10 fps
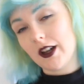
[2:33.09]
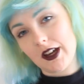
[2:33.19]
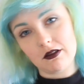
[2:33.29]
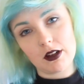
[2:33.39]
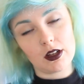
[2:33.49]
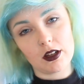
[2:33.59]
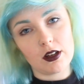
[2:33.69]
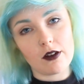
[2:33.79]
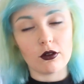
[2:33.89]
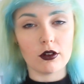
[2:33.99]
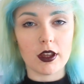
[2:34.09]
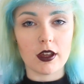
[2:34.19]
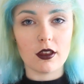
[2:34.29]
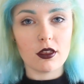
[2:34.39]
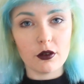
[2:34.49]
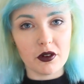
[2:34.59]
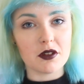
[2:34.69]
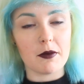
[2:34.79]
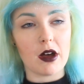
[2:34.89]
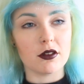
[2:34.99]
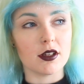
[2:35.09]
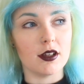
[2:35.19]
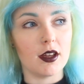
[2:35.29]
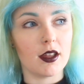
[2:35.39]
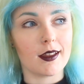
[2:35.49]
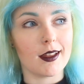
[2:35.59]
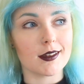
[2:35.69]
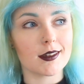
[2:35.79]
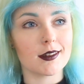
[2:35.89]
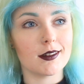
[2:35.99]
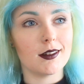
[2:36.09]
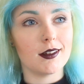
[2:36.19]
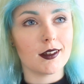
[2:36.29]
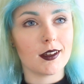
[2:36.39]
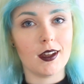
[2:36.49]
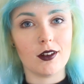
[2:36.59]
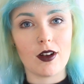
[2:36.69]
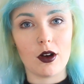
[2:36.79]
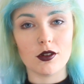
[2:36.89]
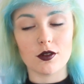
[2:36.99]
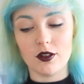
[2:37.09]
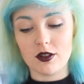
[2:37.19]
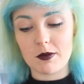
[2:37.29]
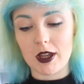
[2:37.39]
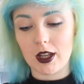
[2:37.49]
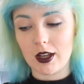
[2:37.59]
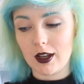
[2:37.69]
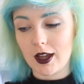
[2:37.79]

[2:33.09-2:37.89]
And I'd never really thought about it, and that's kind of how it's always been.